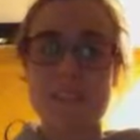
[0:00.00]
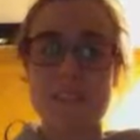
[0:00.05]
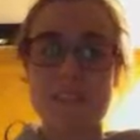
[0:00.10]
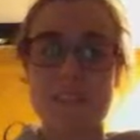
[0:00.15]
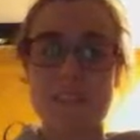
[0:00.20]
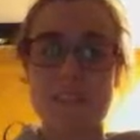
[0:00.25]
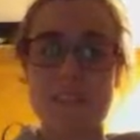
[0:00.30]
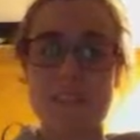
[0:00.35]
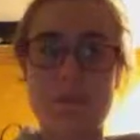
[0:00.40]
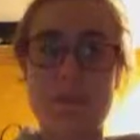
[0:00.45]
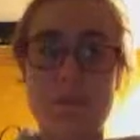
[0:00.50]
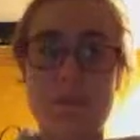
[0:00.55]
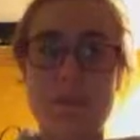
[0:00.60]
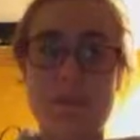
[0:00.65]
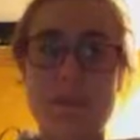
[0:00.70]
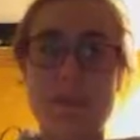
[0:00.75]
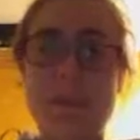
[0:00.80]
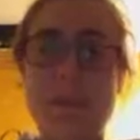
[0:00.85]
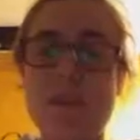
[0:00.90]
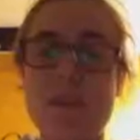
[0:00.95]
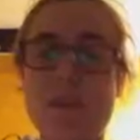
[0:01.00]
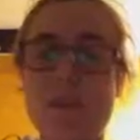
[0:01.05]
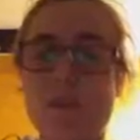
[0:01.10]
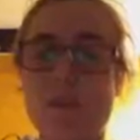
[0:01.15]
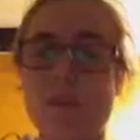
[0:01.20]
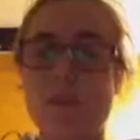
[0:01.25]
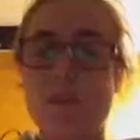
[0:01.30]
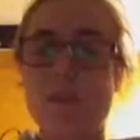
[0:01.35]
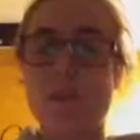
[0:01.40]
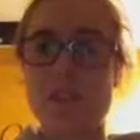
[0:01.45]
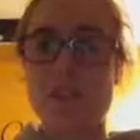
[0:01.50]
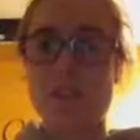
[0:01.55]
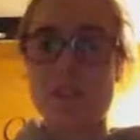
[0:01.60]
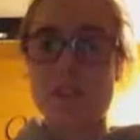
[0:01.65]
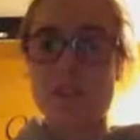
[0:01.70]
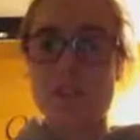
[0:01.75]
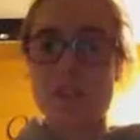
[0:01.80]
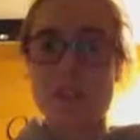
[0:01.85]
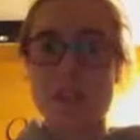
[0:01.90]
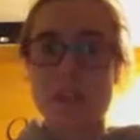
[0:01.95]
important for the tissue
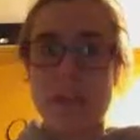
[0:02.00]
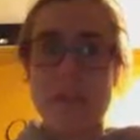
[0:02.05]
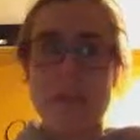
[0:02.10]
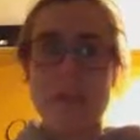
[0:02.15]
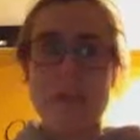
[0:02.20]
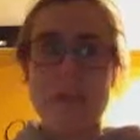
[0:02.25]
repair.